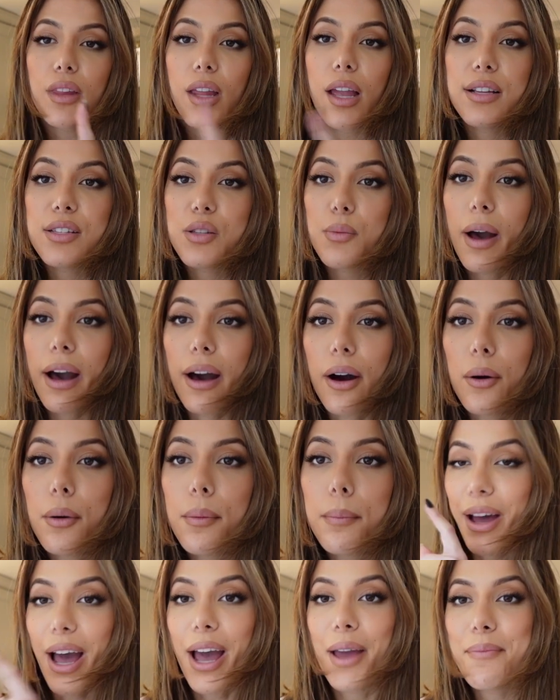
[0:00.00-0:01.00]
as
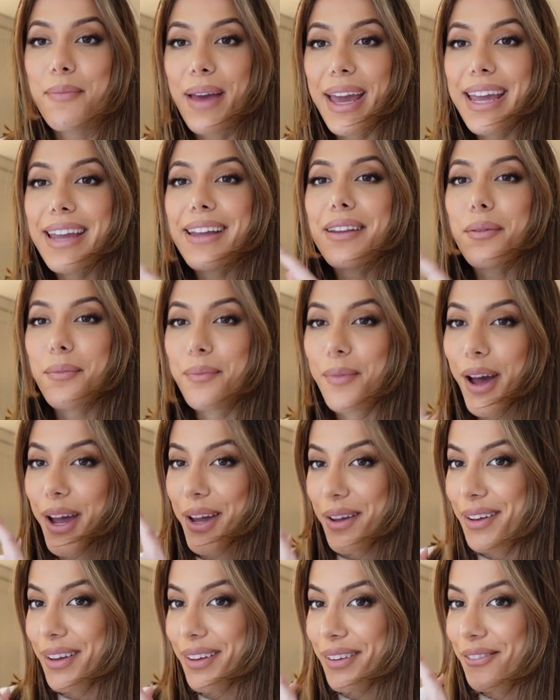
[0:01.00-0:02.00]
well, I made
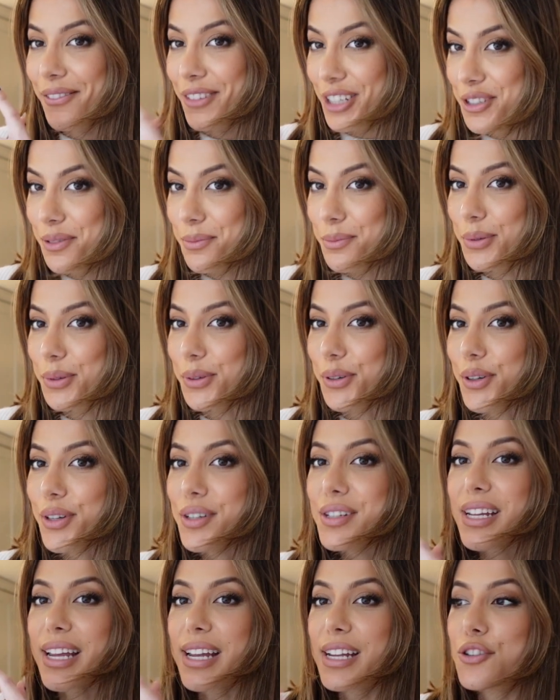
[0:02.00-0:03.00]
my vision
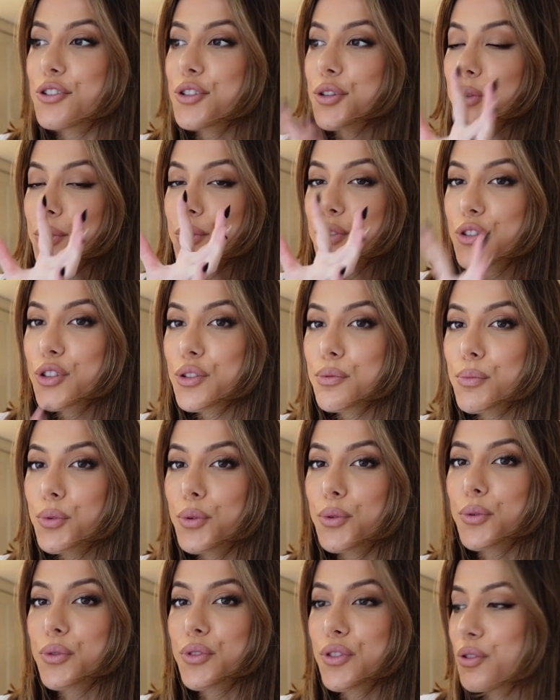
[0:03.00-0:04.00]
board into
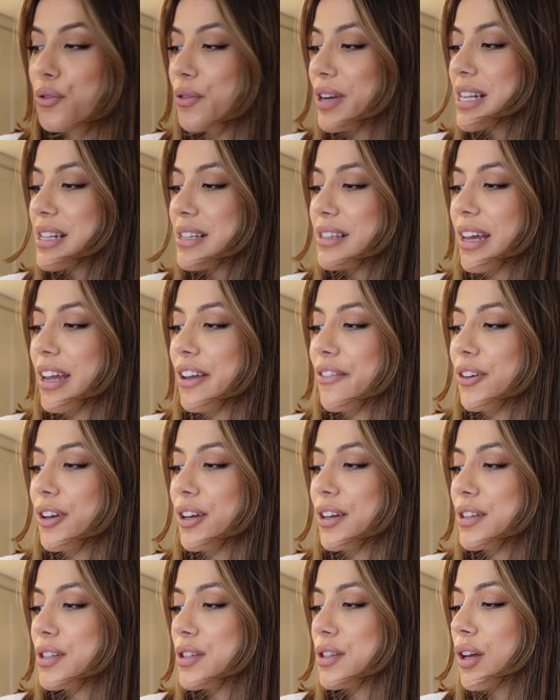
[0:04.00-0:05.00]
small
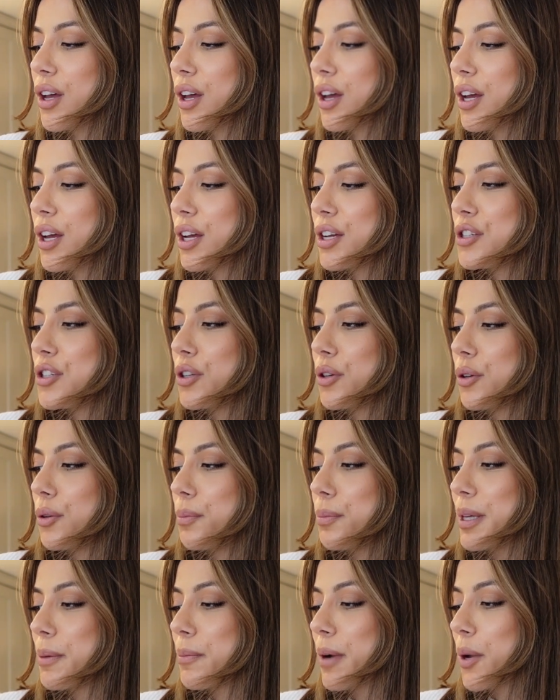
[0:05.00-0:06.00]
screensavers to
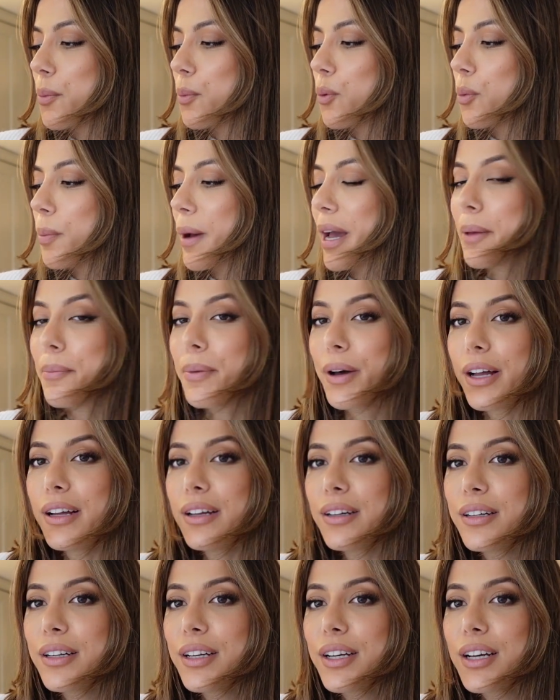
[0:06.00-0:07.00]
be my wallpaper,